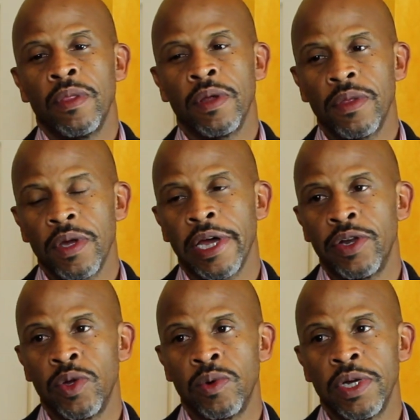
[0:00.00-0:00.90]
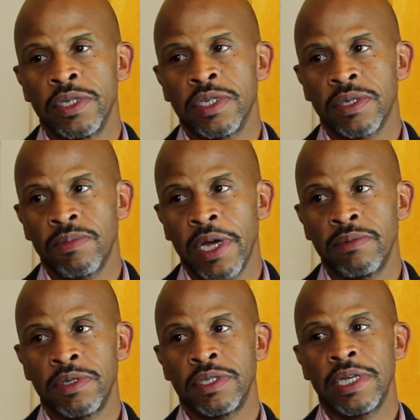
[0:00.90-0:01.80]
the other thing I do is just
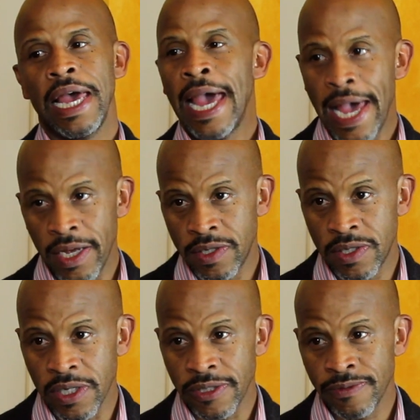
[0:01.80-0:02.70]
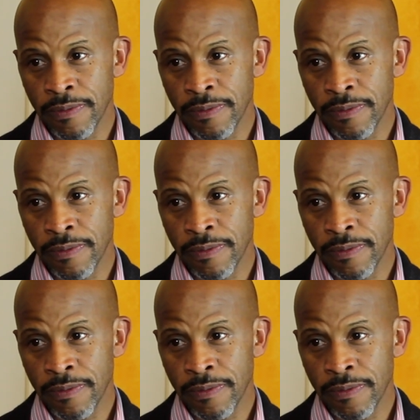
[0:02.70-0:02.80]
sometimes just ask